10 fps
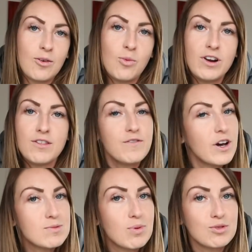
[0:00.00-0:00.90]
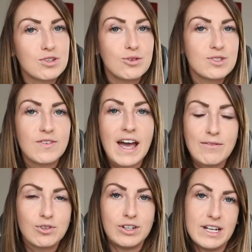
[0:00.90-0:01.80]
One of the first protocols, if you
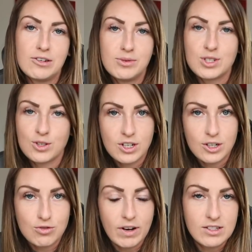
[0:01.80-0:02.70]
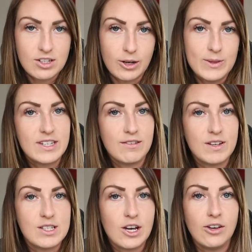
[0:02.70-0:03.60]
have got a niggle, is just go straight to go and see a
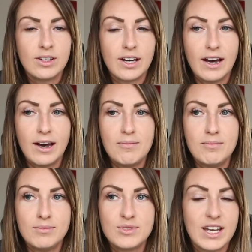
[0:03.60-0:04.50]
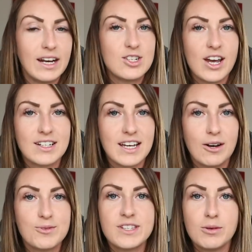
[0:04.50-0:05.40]
physio, get it checked
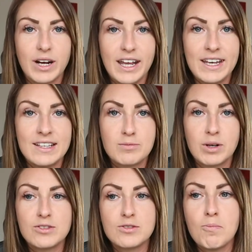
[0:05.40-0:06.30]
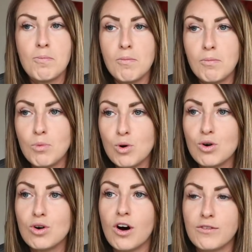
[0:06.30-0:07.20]
out, see what it is, because
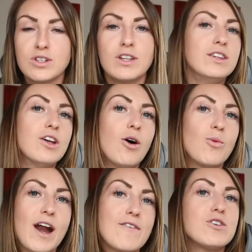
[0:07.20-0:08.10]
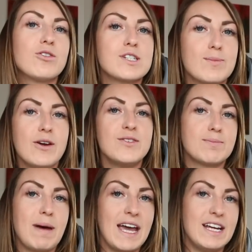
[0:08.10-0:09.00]
more often than not, wherever you
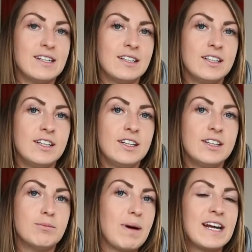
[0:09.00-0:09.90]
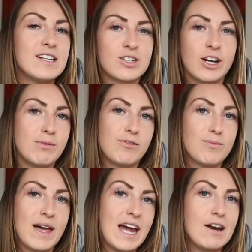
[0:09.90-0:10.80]
experience pain, the pain isn't coming
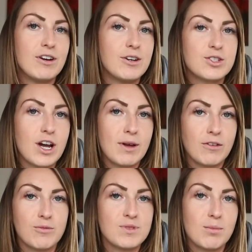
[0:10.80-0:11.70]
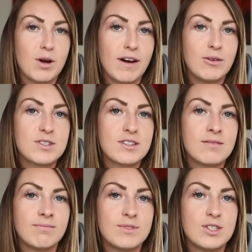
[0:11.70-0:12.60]
from that area, it's coming from somewhere else.